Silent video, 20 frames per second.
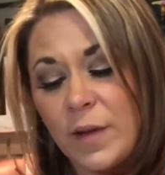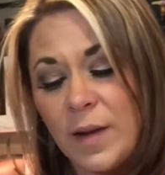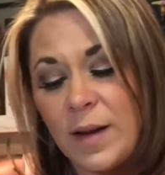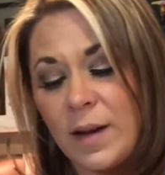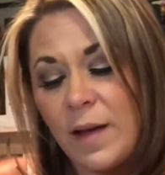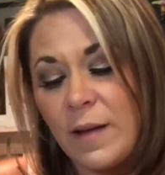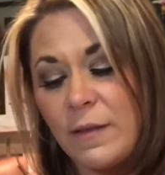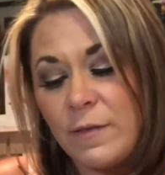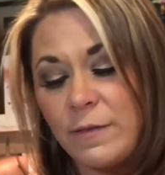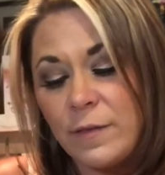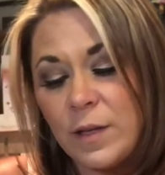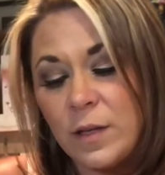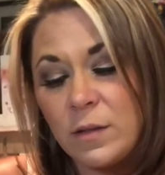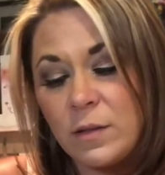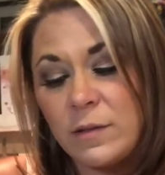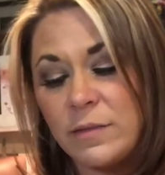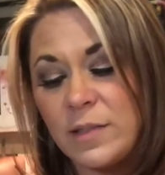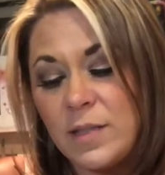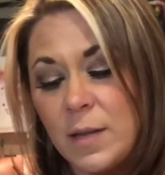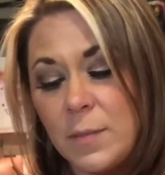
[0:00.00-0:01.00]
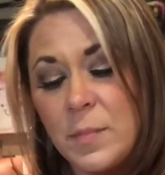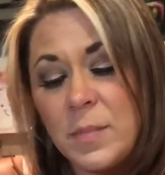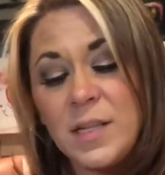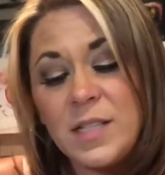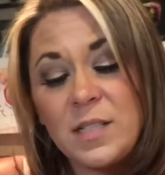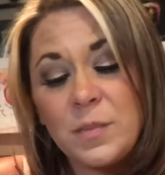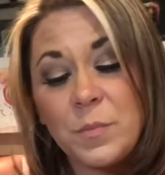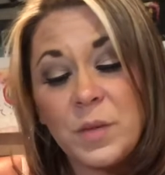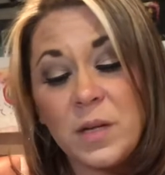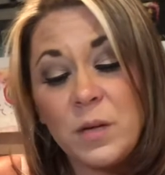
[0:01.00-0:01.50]
And I feel if
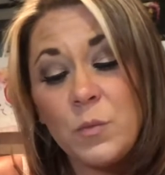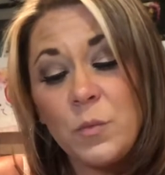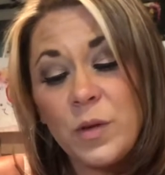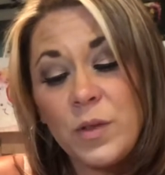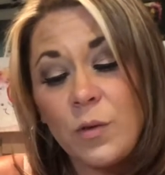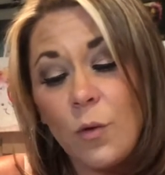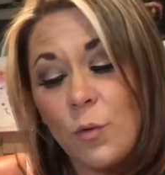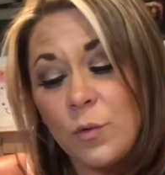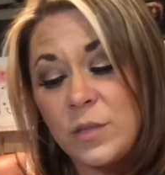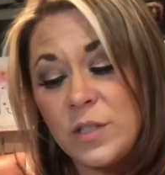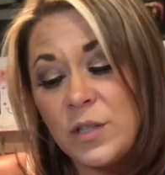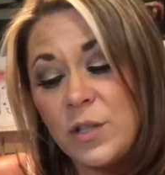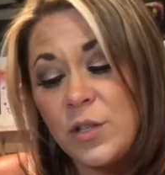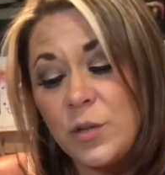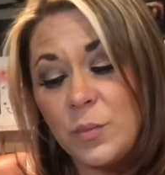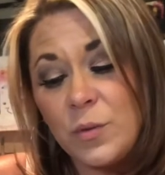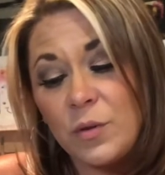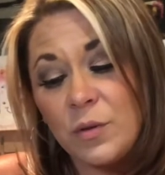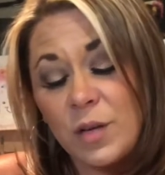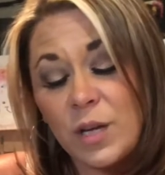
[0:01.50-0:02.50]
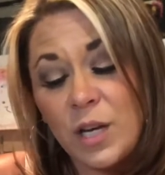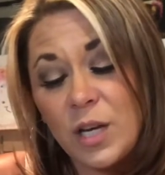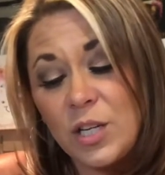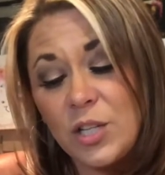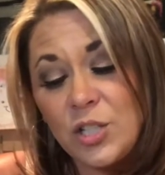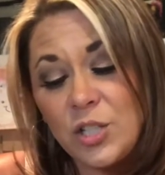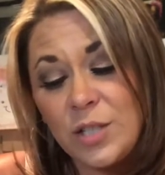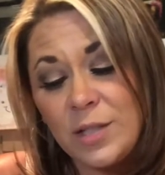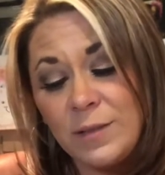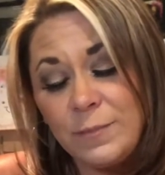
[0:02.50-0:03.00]
somebody's been withholding
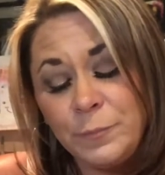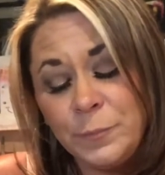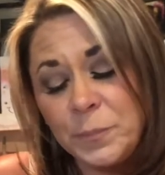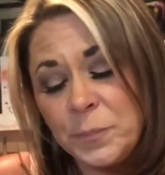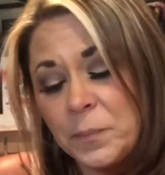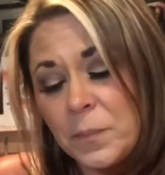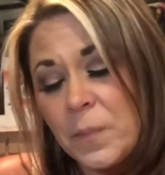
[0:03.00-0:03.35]
communication,